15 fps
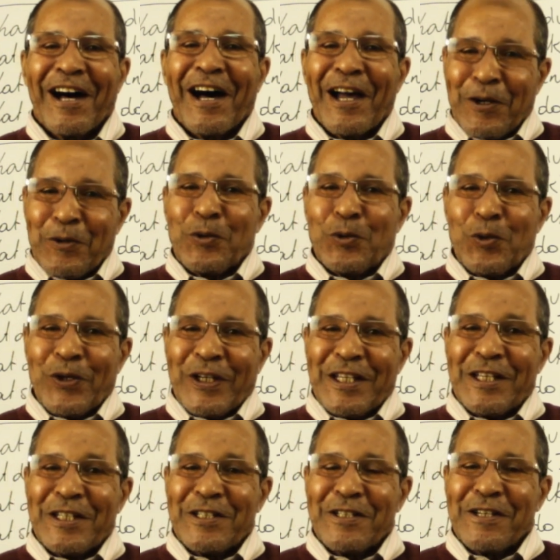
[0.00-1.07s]
I would
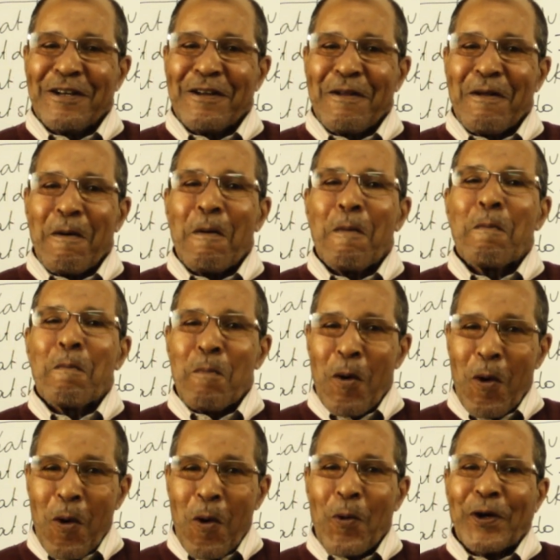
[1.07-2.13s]
read
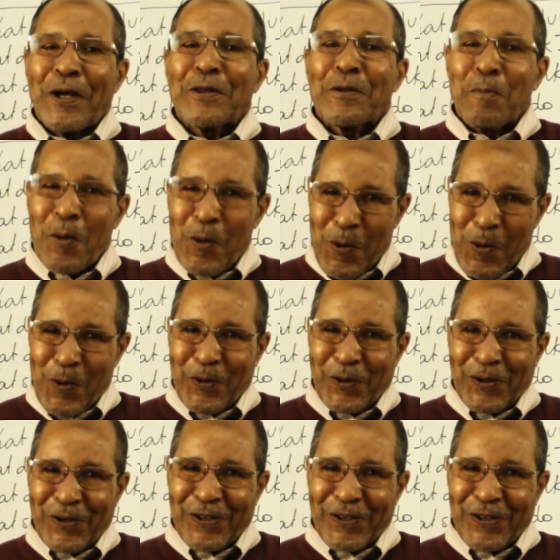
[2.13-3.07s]
more and more,